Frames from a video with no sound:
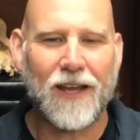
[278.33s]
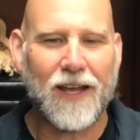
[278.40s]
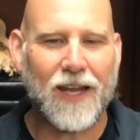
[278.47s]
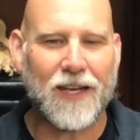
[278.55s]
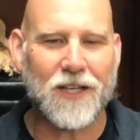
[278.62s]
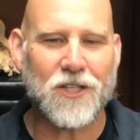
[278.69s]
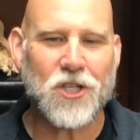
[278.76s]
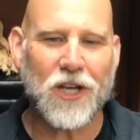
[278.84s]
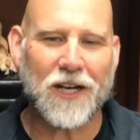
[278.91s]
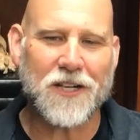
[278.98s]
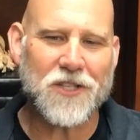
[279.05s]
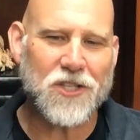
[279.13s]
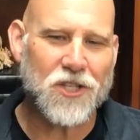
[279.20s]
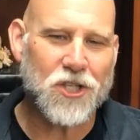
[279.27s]
In
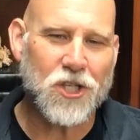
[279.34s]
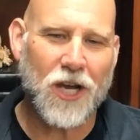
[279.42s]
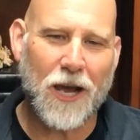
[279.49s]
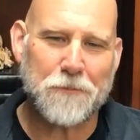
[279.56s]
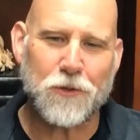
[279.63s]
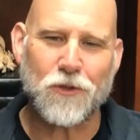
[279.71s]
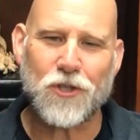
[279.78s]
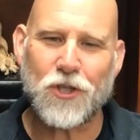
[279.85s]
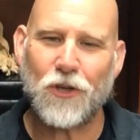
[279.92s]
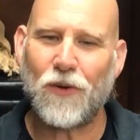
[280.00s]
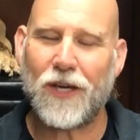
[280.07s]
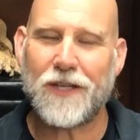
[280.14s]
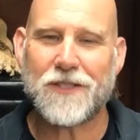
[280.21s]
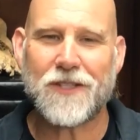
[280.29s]
Genesis chapter
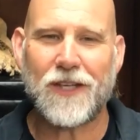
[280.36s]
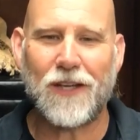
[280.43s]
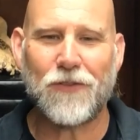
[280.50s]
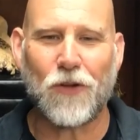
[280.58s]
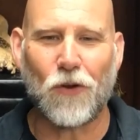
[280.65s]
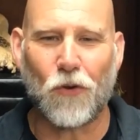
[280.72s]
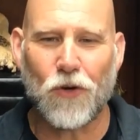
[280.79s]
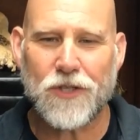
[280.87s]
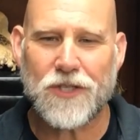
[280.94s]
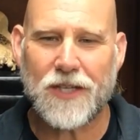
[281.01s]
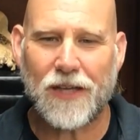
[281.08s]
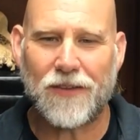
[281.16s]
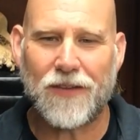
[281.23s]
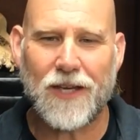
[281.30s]
2:18, the Lord
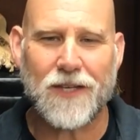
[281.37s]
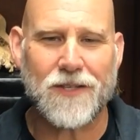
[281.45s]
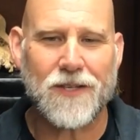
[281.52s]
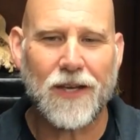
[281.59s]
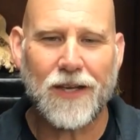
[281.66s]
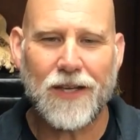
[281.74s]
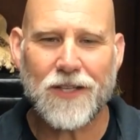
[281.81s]
said this,